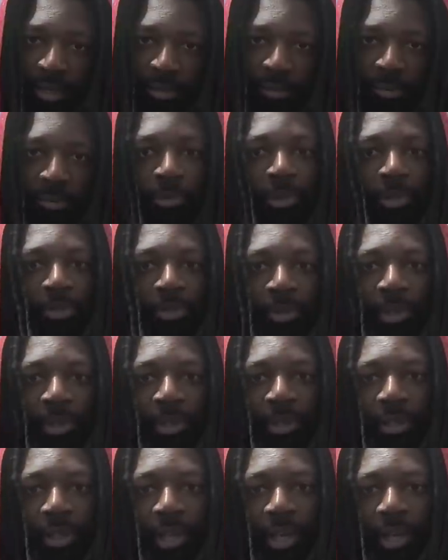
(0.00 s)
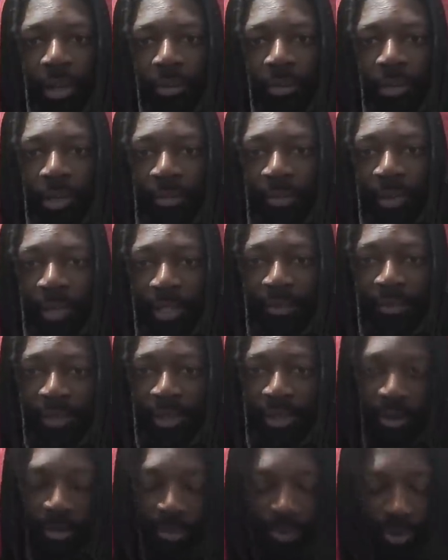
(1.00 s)
which one works best for
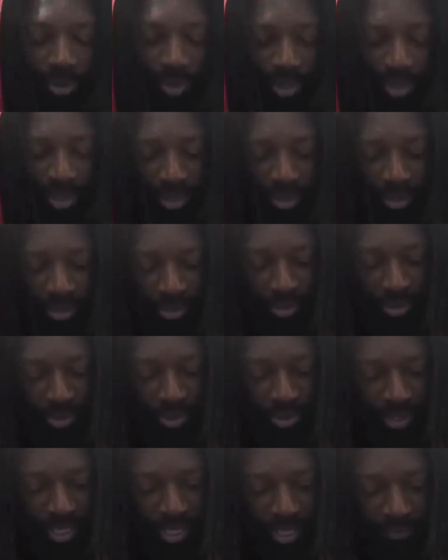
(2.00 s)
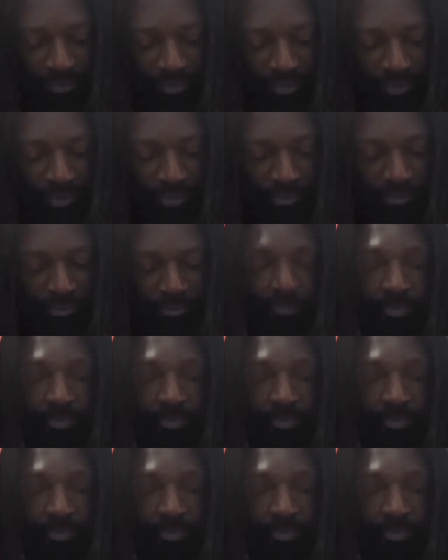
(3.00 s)
you, morning or afternoon.